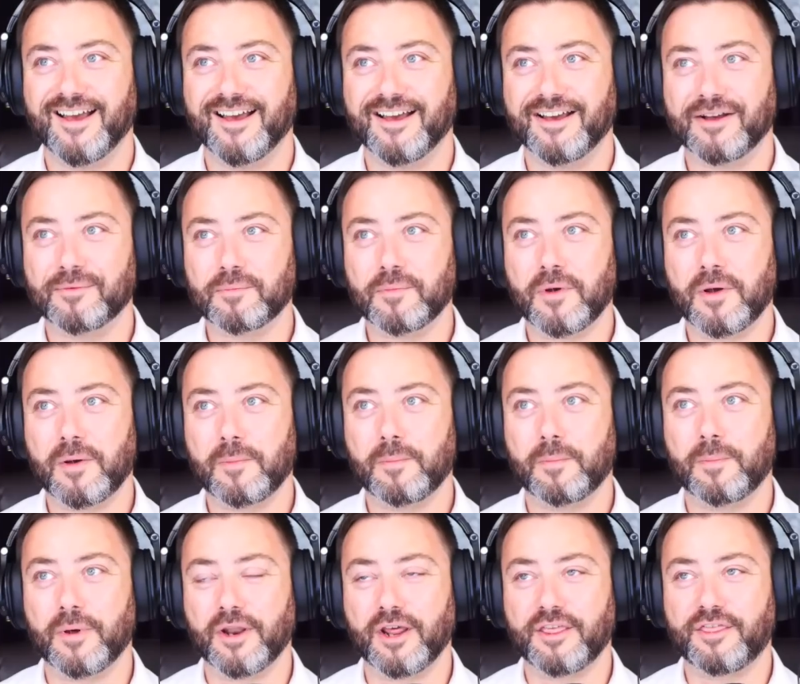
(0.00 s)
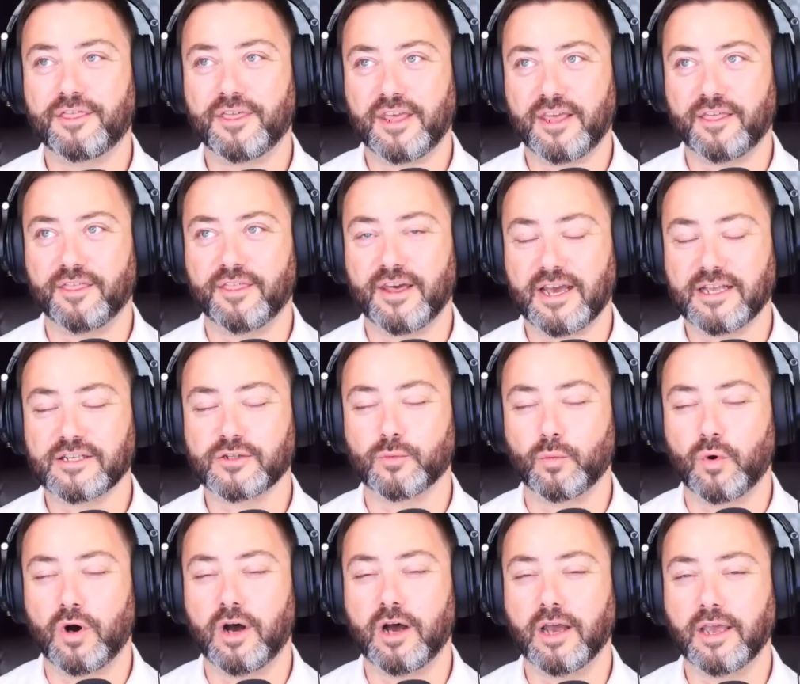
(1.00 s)
But I think that's
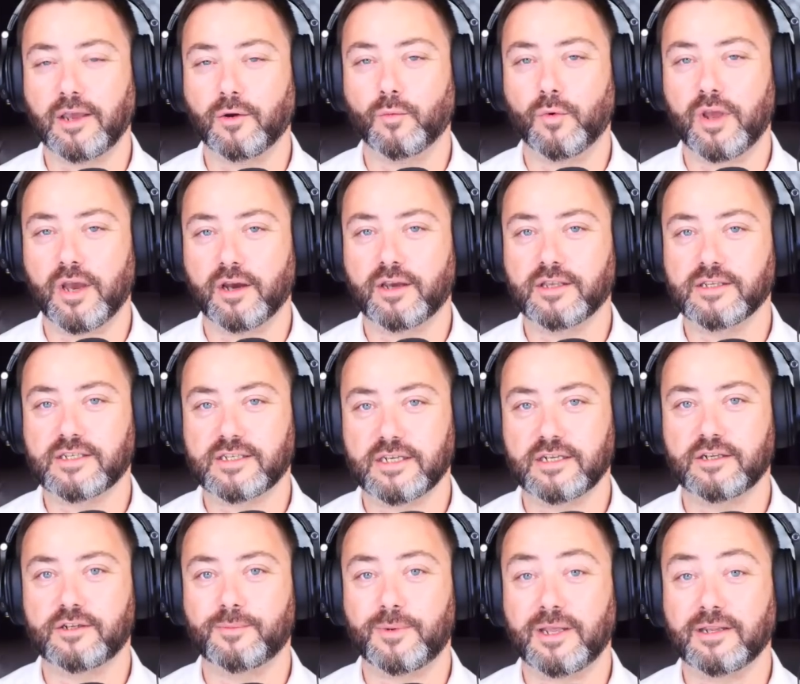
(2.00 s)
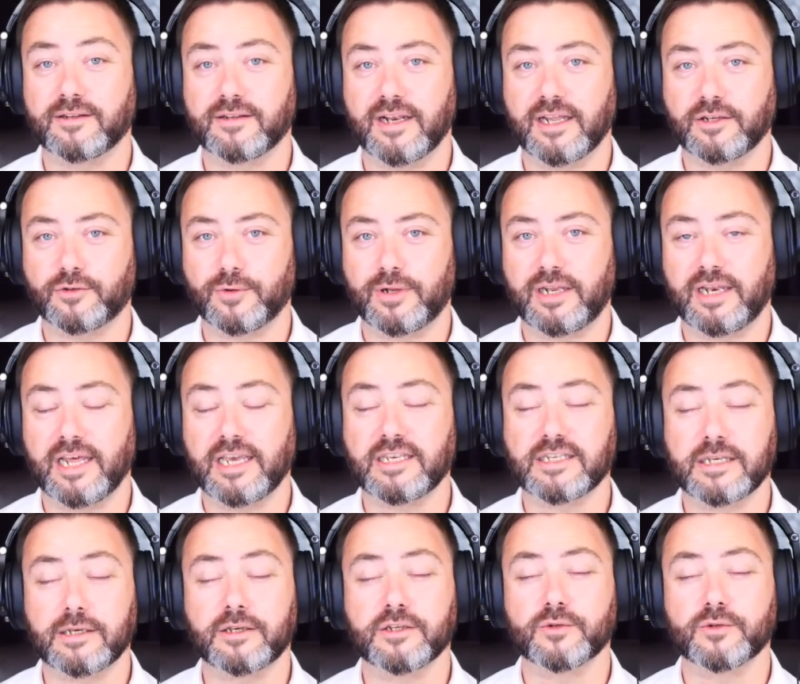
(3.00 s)
why we are considered to be intellectually lazy,